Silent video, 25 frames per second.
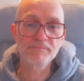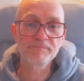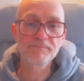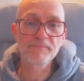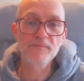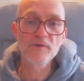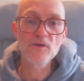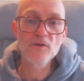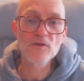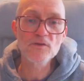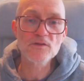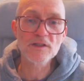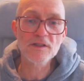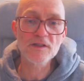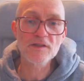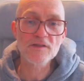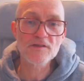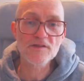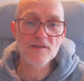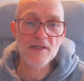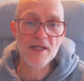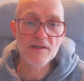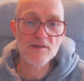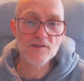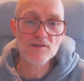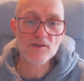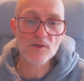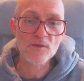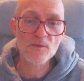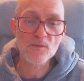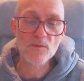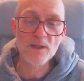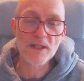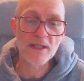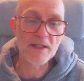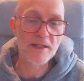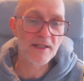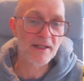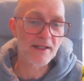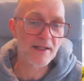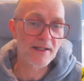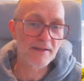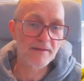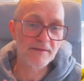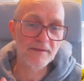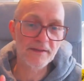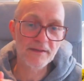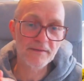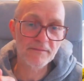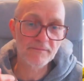using this sensor, we
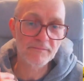can,